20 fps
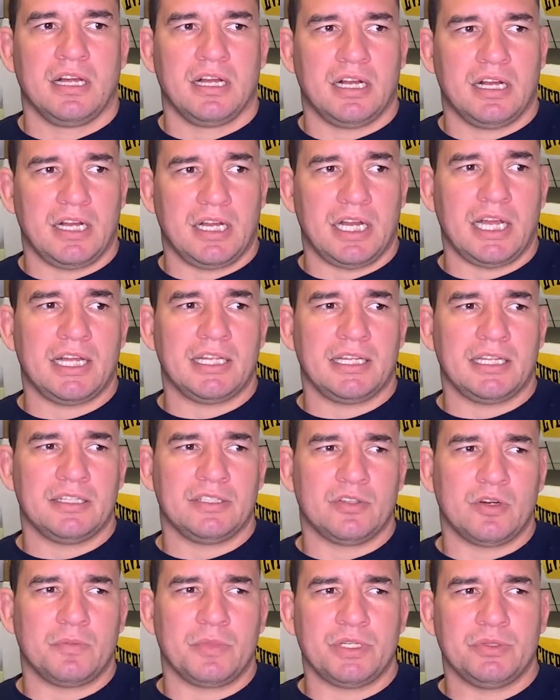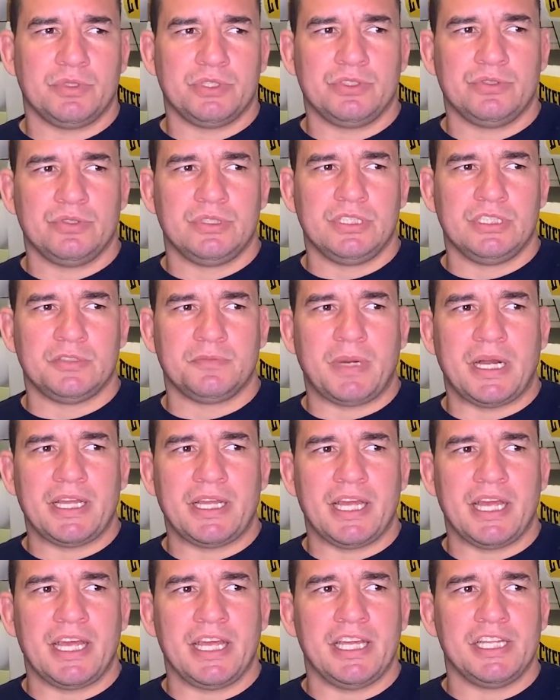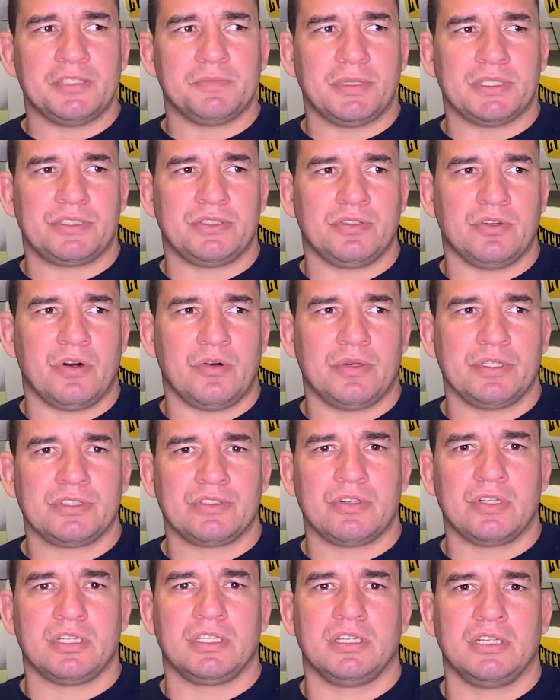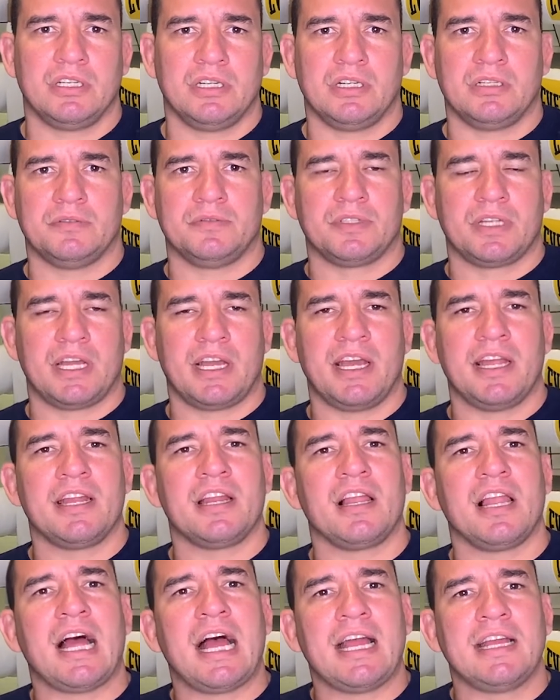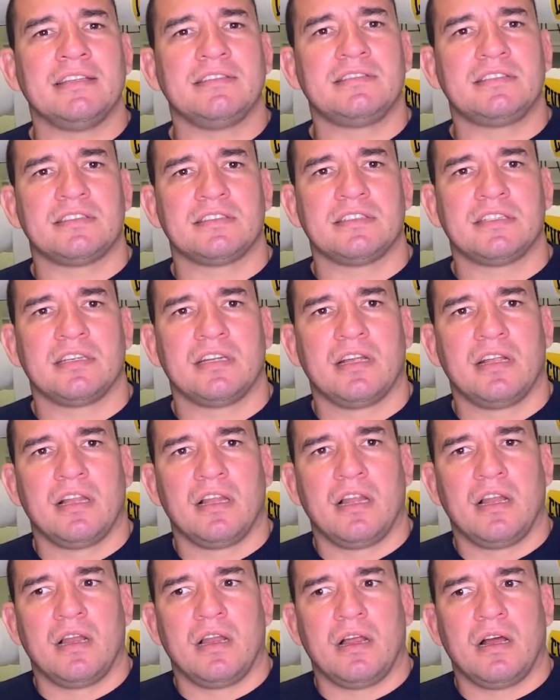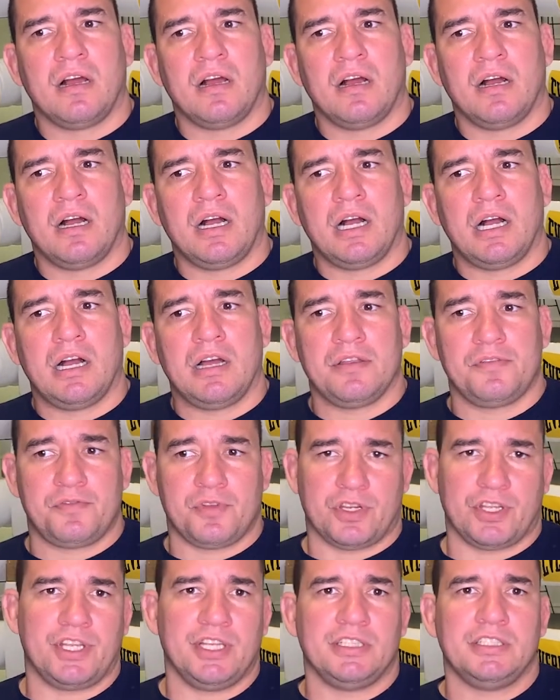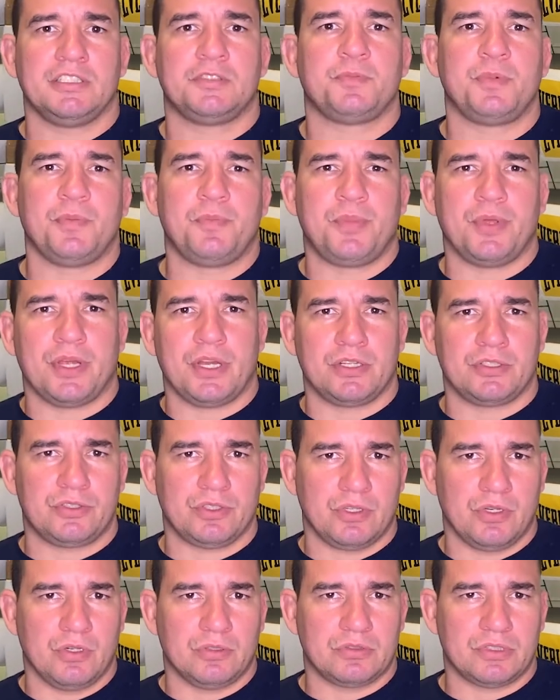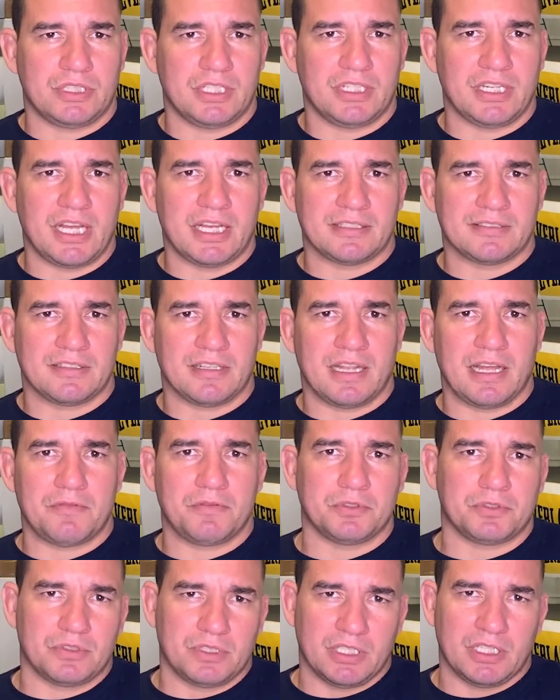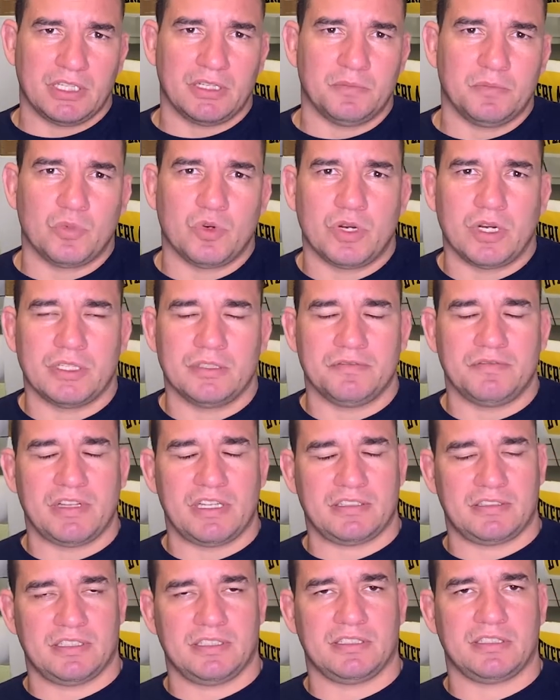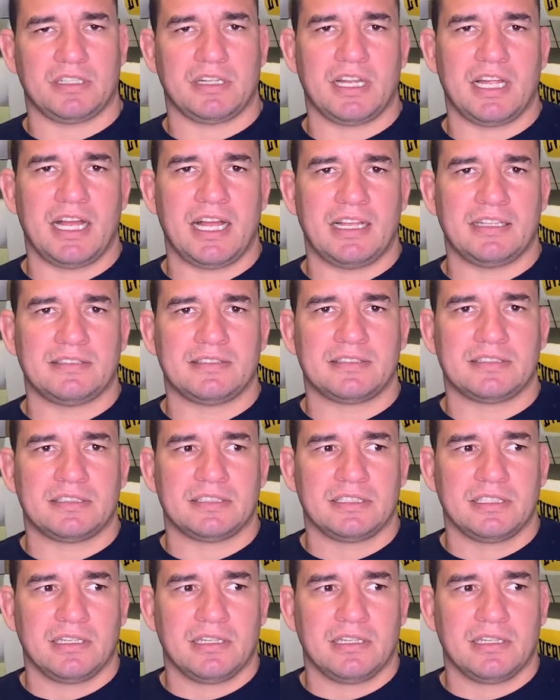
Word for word: And then normally we do this by age, but you're always gonna analyze if your kid is prepared to go to the next level, to the more advanced class.